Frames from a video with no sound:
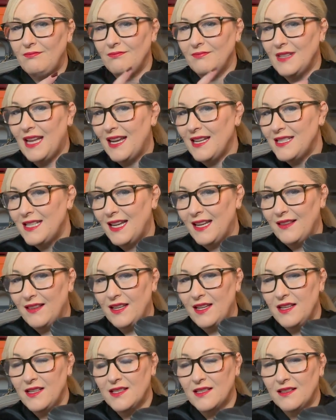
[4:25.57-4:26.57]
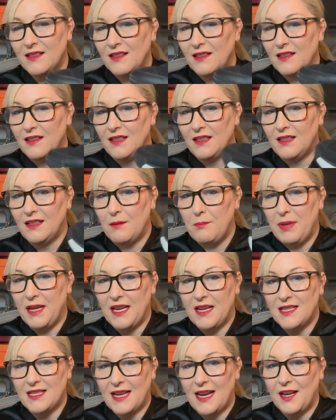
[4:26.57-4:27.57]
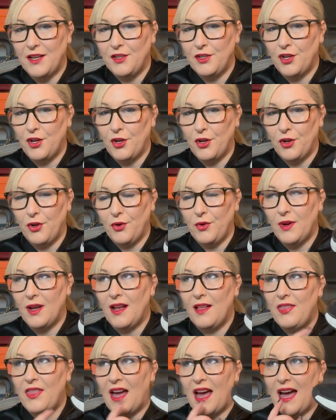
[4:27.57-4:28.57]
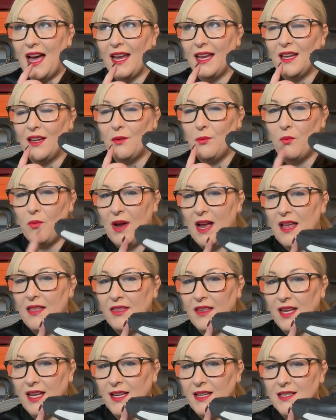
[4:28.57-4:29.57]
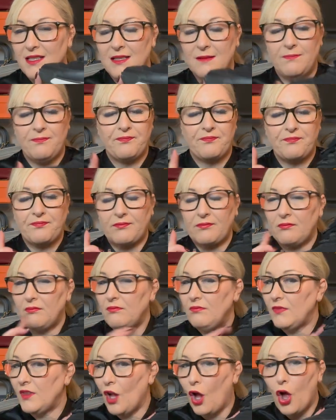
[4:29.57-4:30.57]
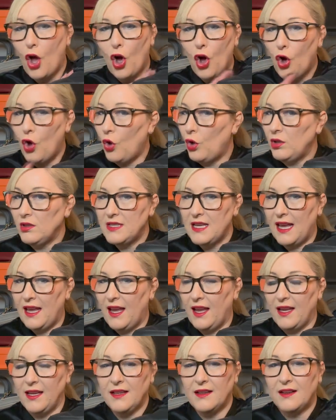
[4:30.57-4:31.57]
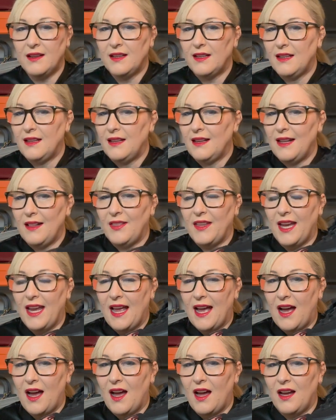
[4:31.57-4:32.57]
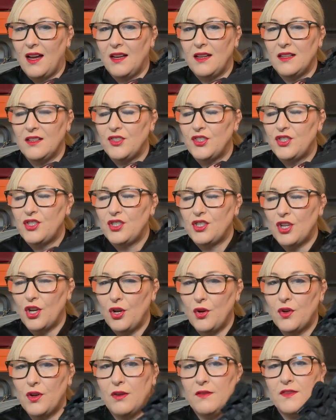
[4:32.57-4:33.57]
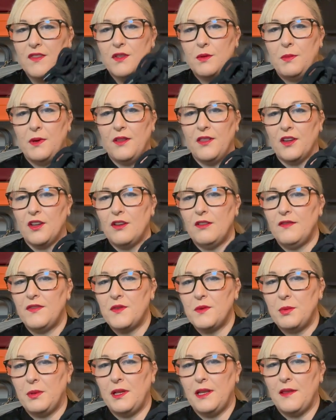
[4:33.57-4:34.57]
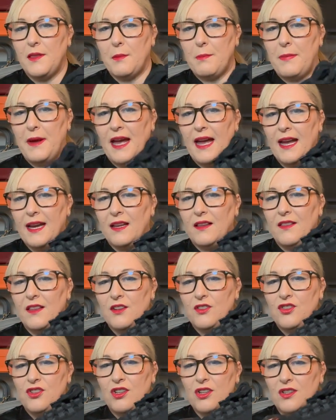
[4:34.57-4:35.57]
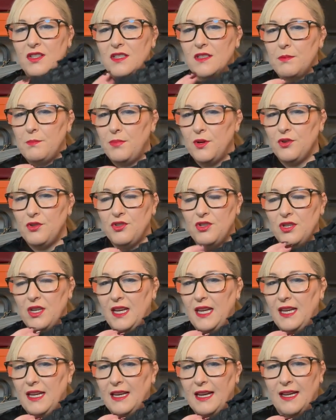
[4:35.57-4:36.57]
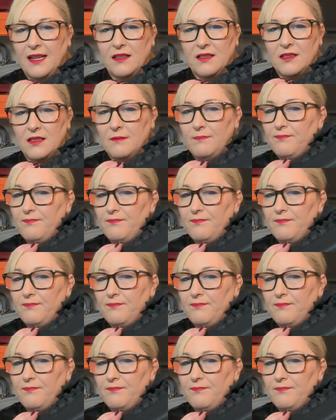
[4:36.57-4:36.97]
I take these because I know that I can wear these all day. They are so comfortable. They're comfortable at the back, they're just spongy, and